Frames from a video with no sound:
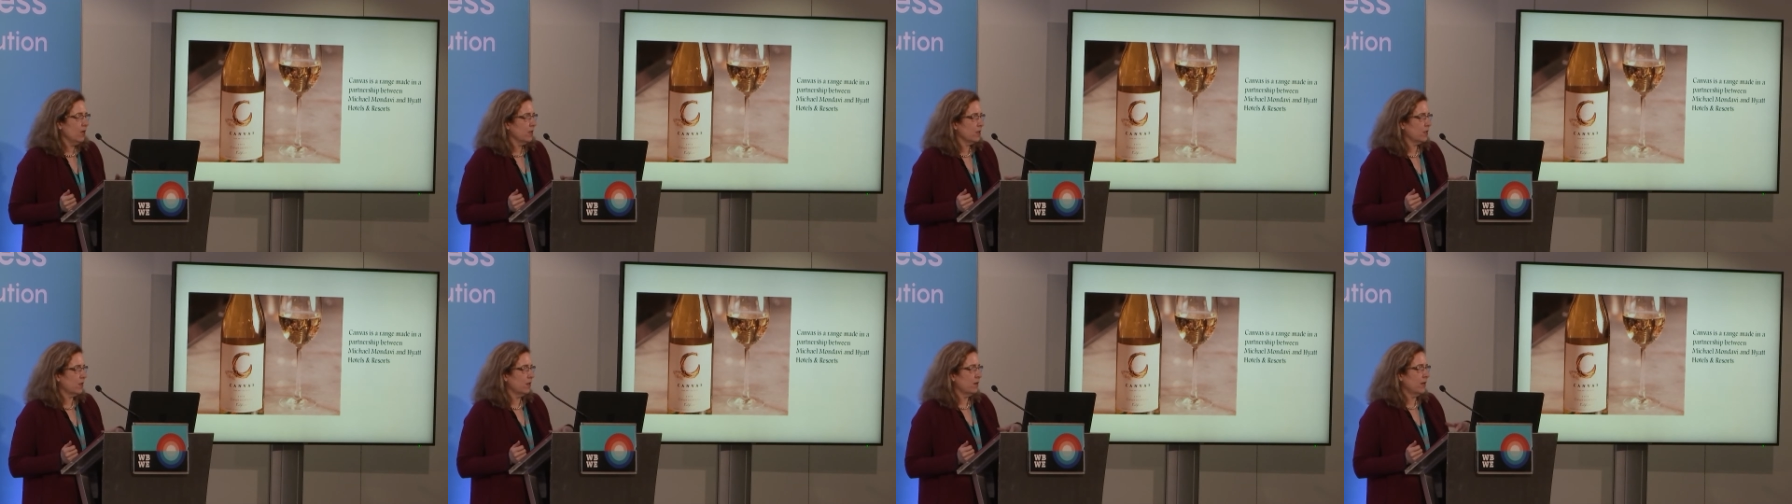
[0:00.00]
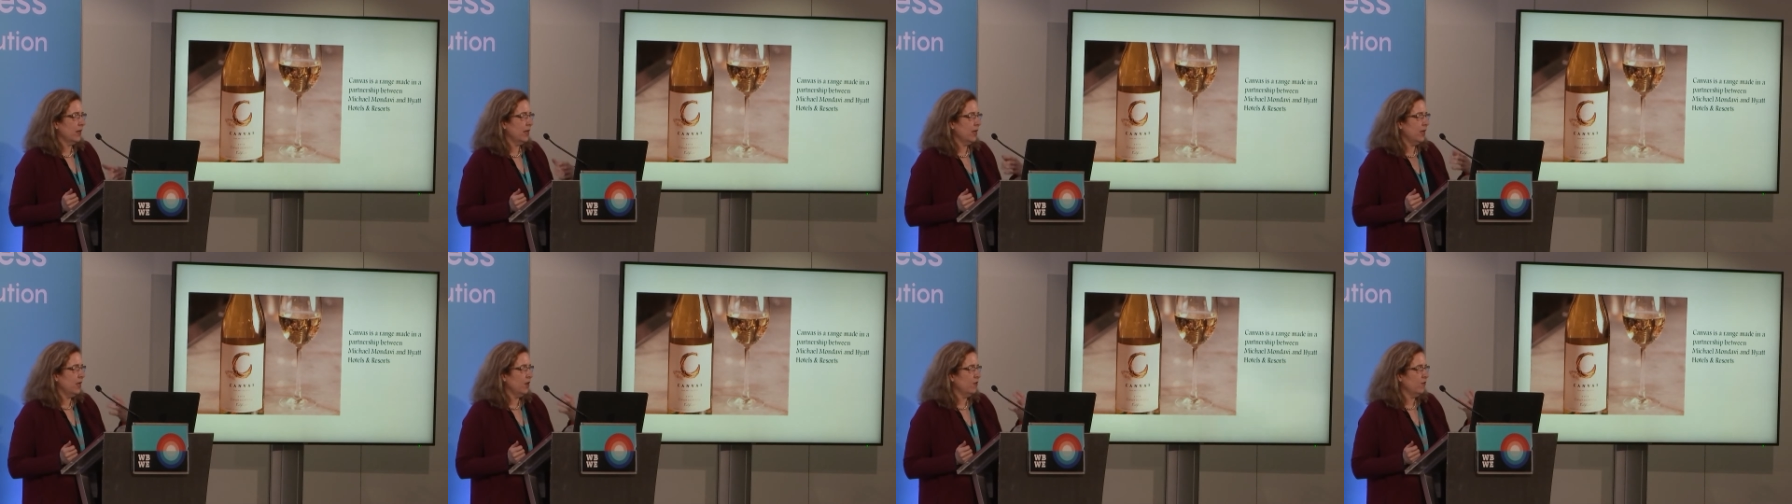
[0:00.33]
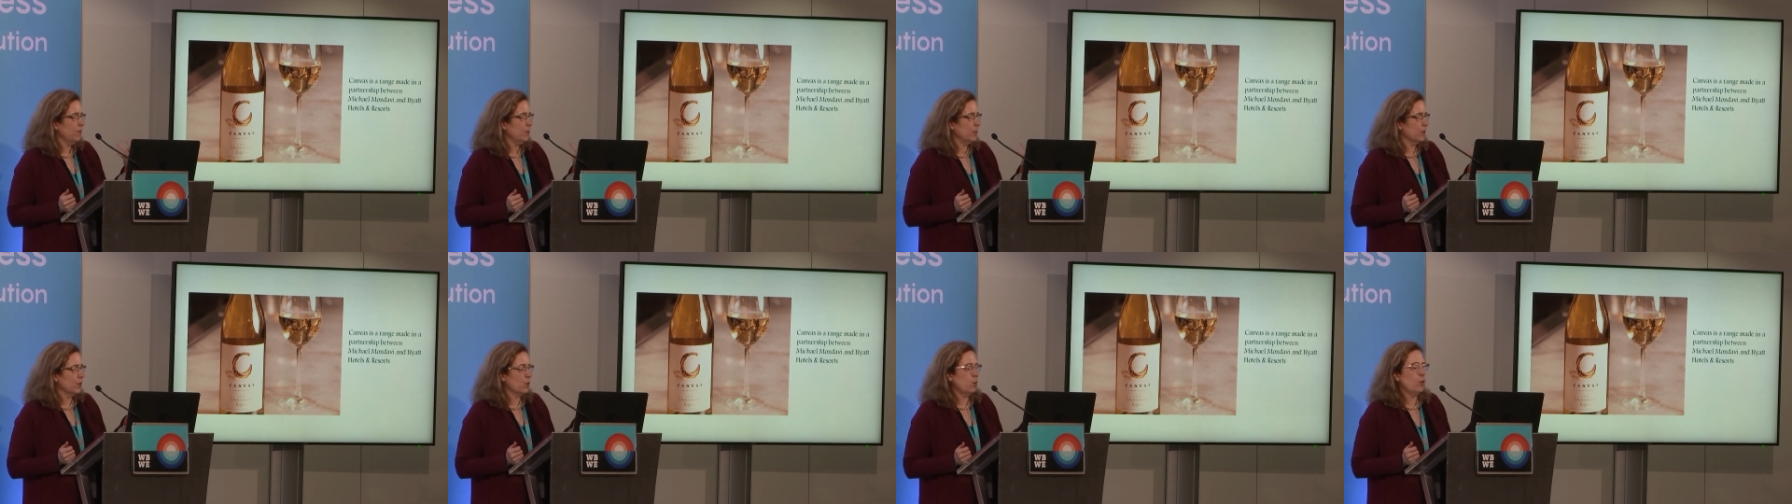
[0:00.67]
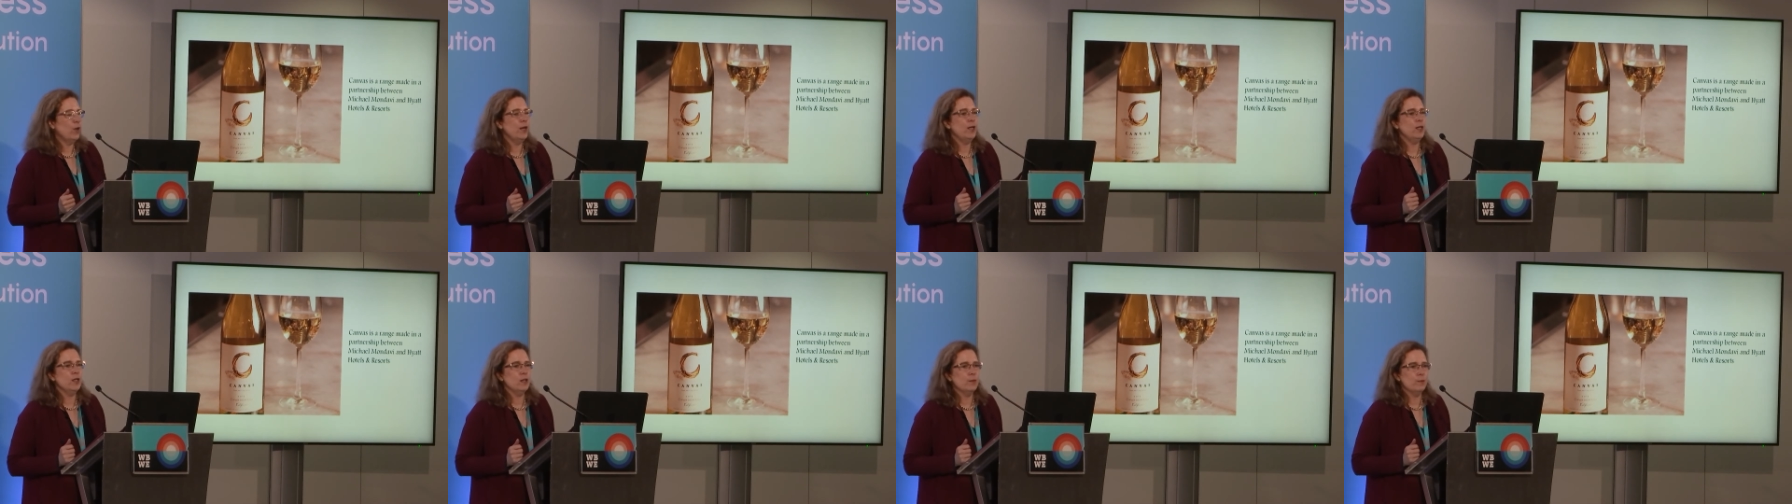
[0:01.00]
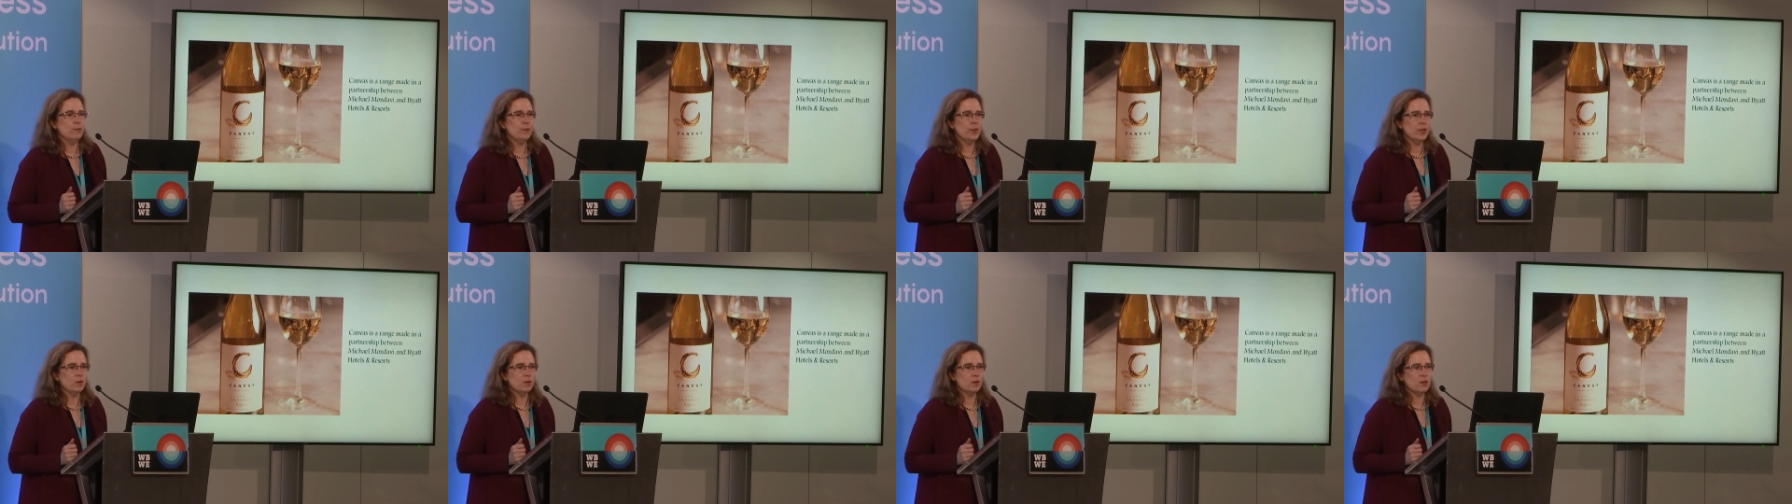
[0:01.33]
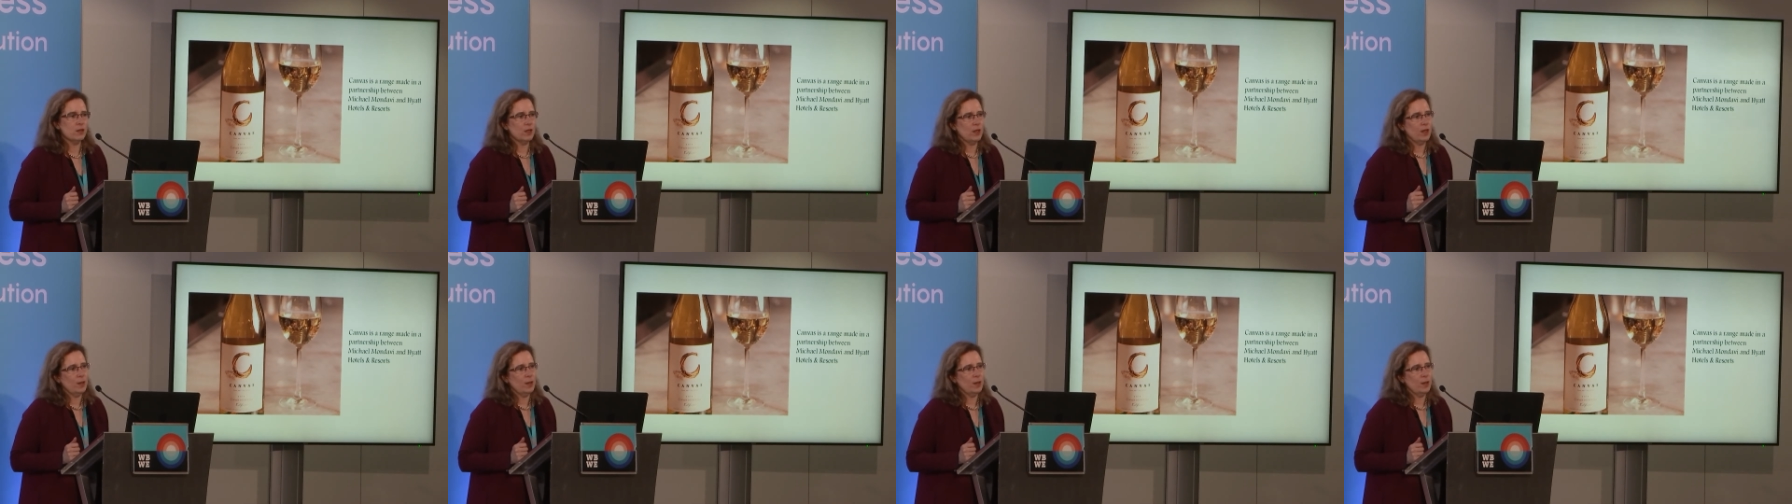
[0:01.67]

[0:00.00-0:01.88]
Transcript: So they have, between them, built